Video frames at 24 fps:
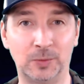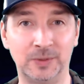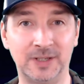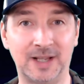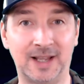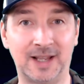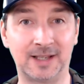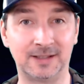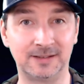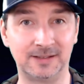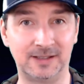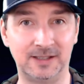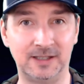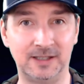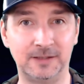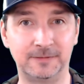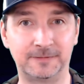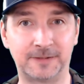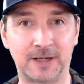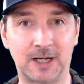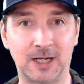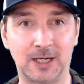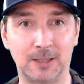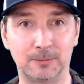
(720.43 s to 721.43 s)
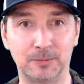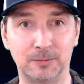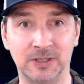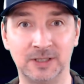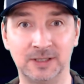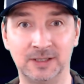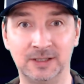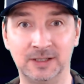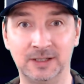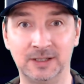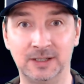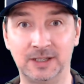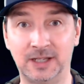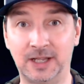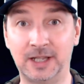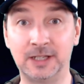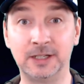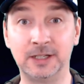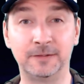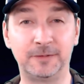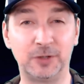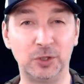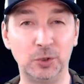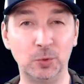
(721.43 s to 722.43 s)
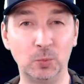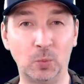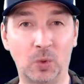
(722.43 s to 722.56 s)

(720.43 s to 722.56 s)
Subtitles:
and key fob. And if you